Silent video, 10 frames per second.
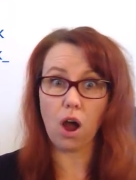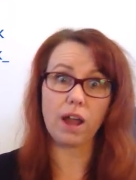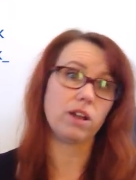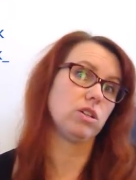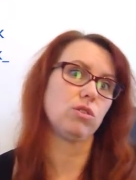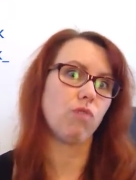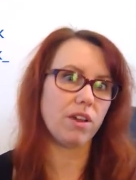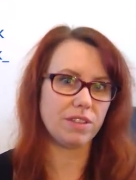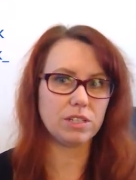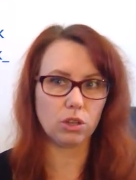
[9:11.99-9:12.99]
I got to
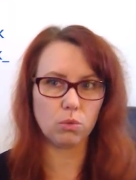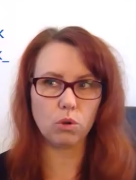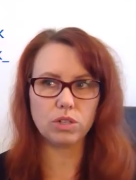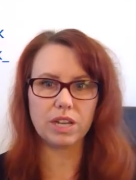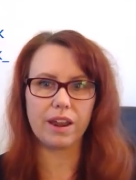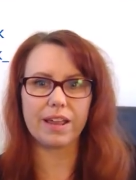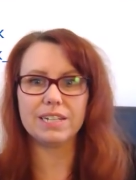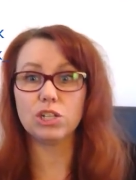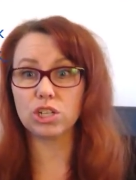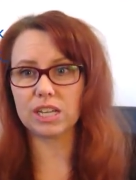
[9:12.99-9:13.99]
write this on the wall today.
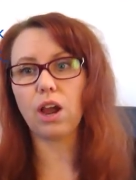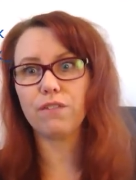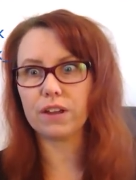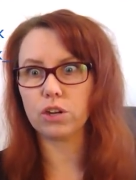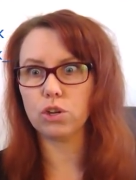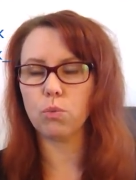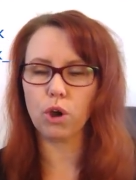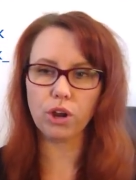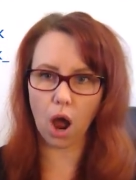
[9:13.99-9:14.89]
Did you see? I found a new word.